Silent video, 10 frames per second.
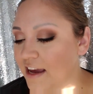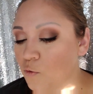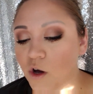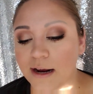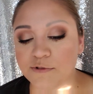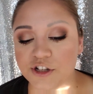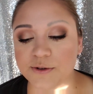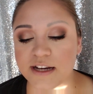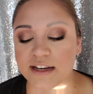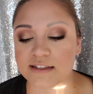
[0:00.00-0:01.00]
And what I'm
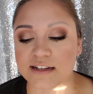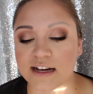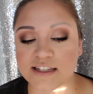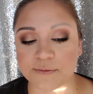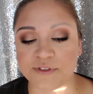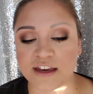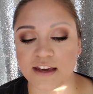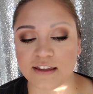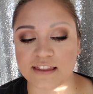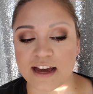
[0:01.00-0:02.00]
doing is not
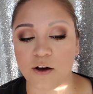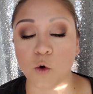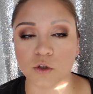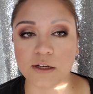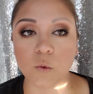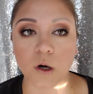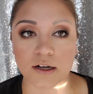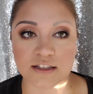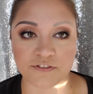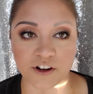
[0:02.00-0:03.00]
something that only
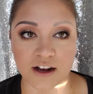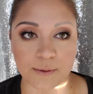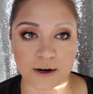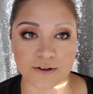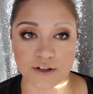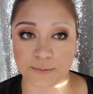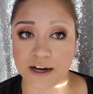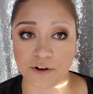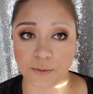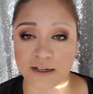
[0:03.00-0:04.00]
works if your eyebrows are
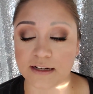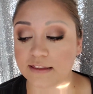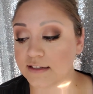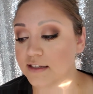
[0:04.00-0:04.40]
microbladed.